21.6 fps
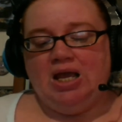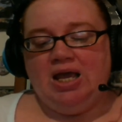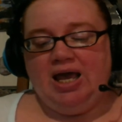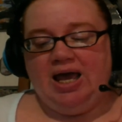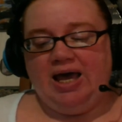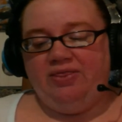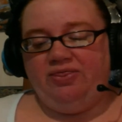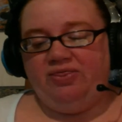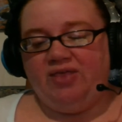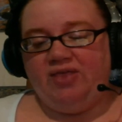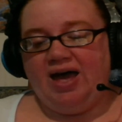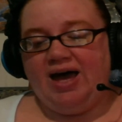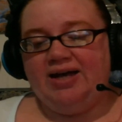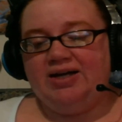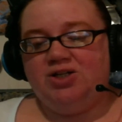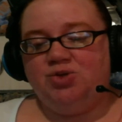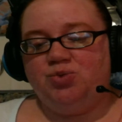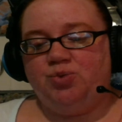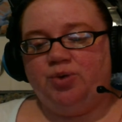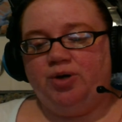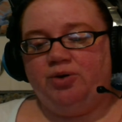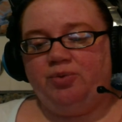And that
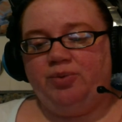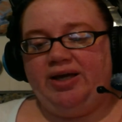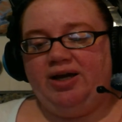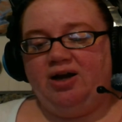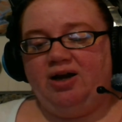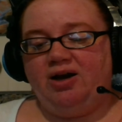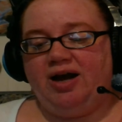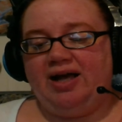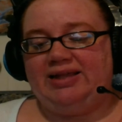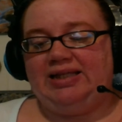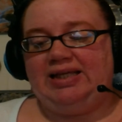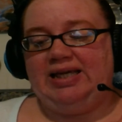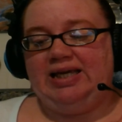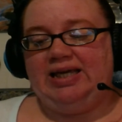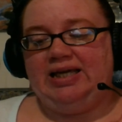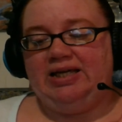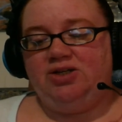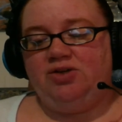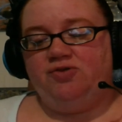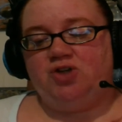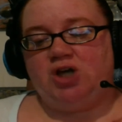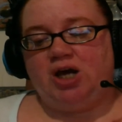is where we are at the
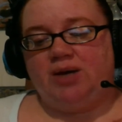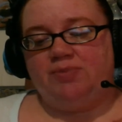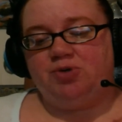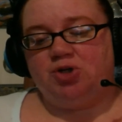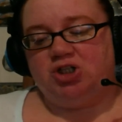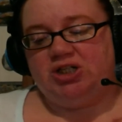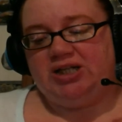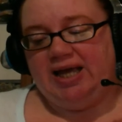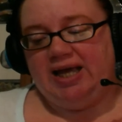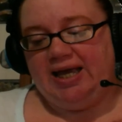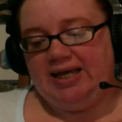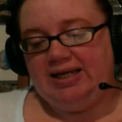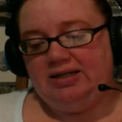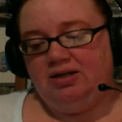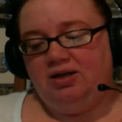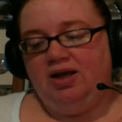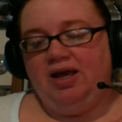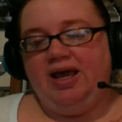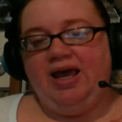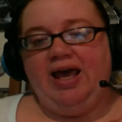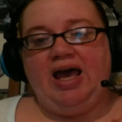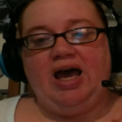end of chapter 10,
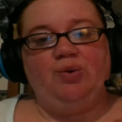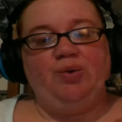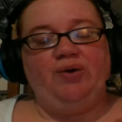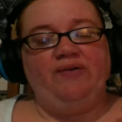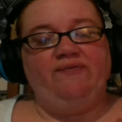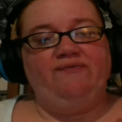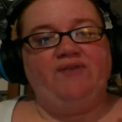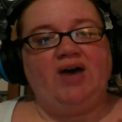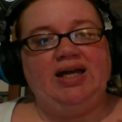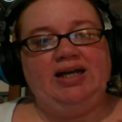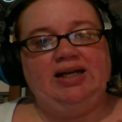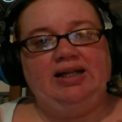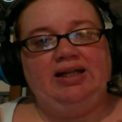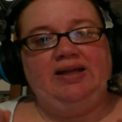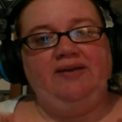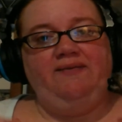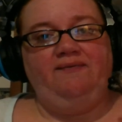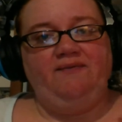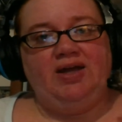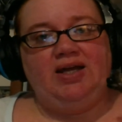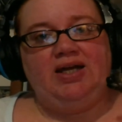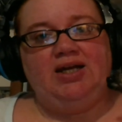and we finally
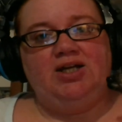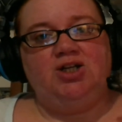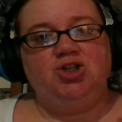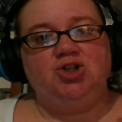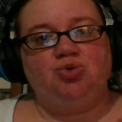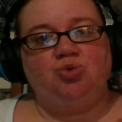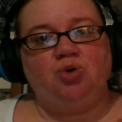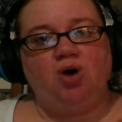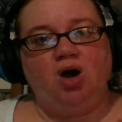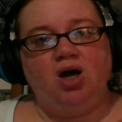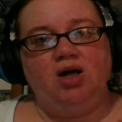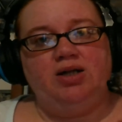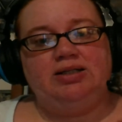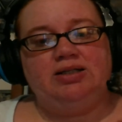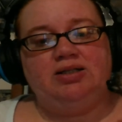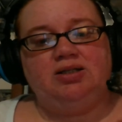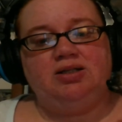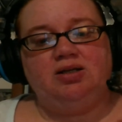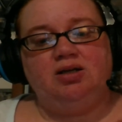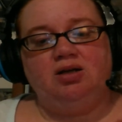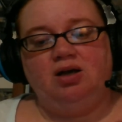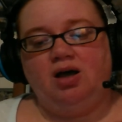finish
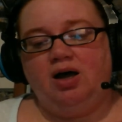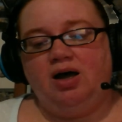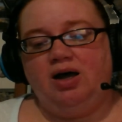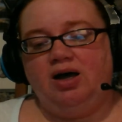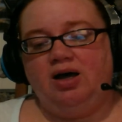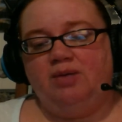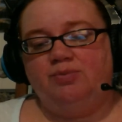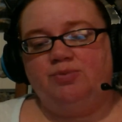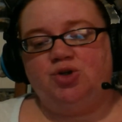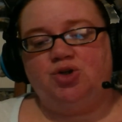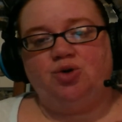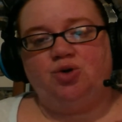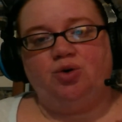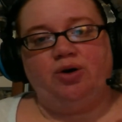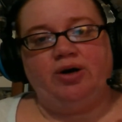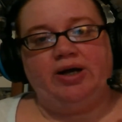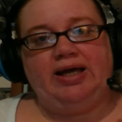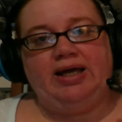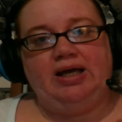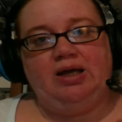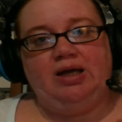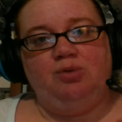Ron's
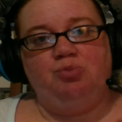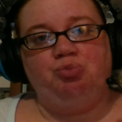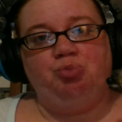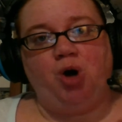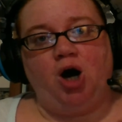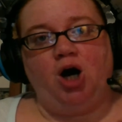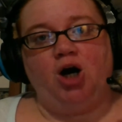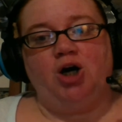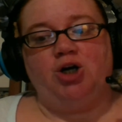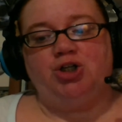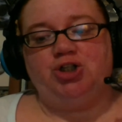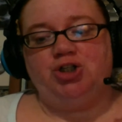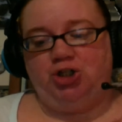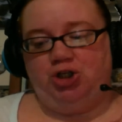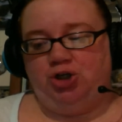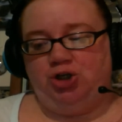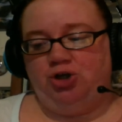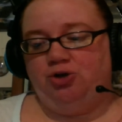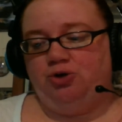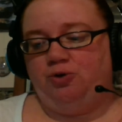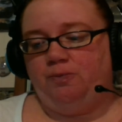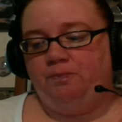story in part
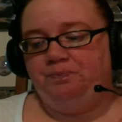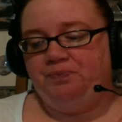2.